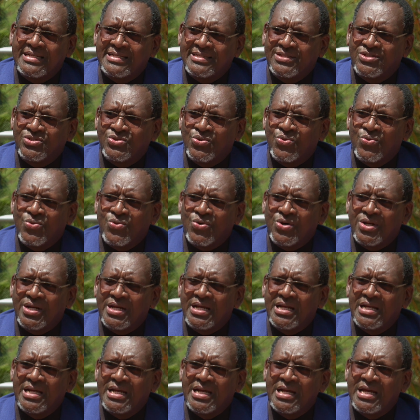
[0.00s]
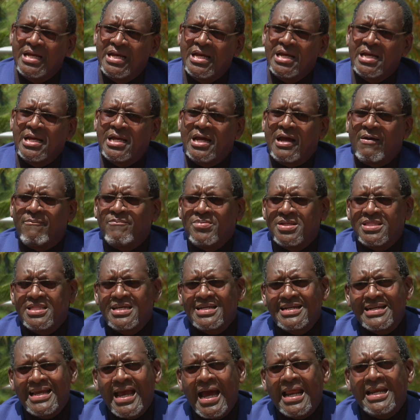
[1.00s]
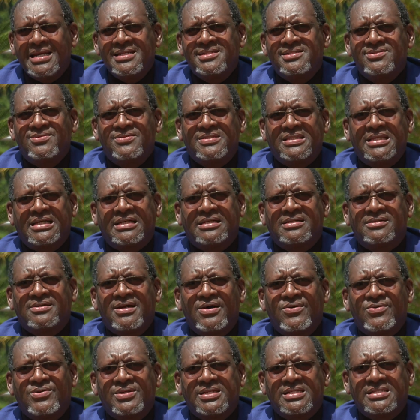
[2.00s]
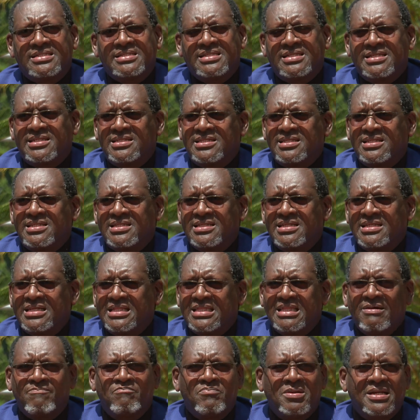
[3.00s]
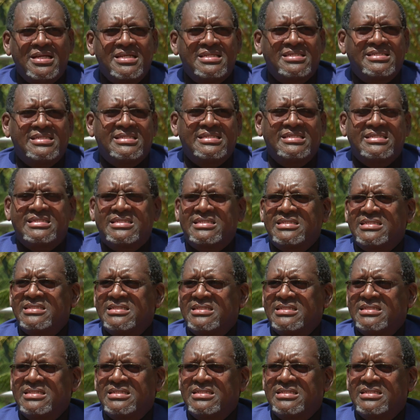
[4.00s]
and so on. But the reality on the ground is that the place is